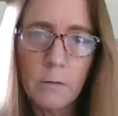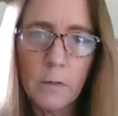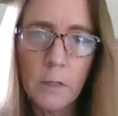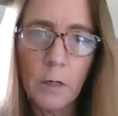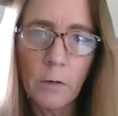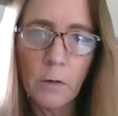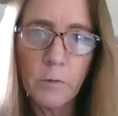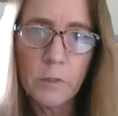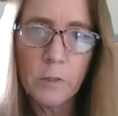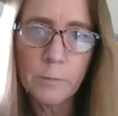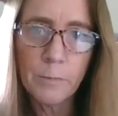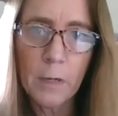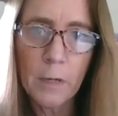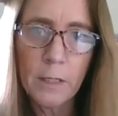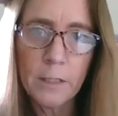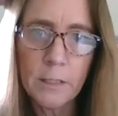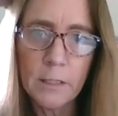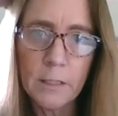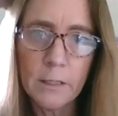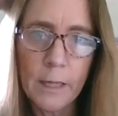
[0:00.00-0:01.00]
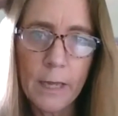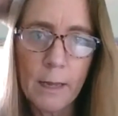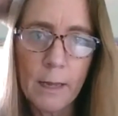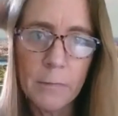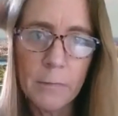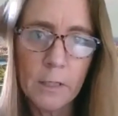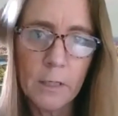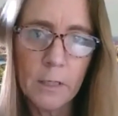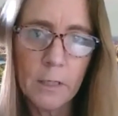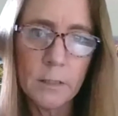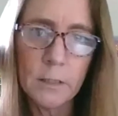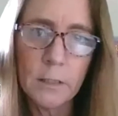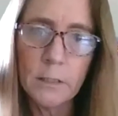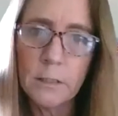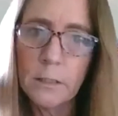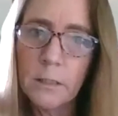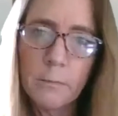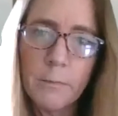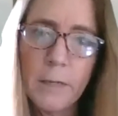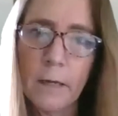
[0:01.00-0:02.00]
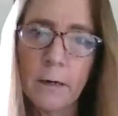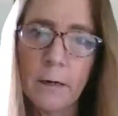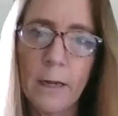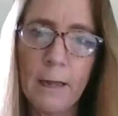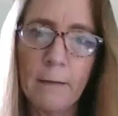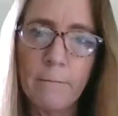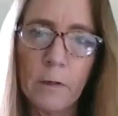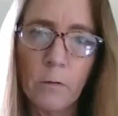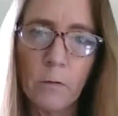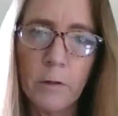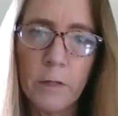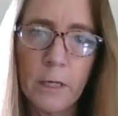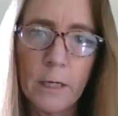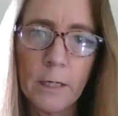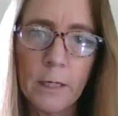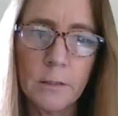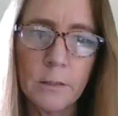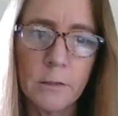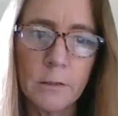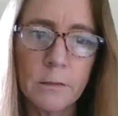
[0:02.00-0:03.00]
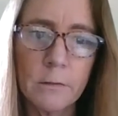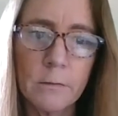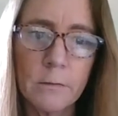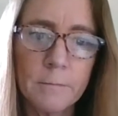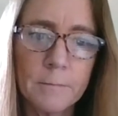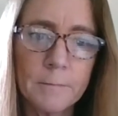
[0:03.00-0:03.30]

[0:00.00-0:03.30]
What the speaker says: respond to that, because it isn't about having all the answers.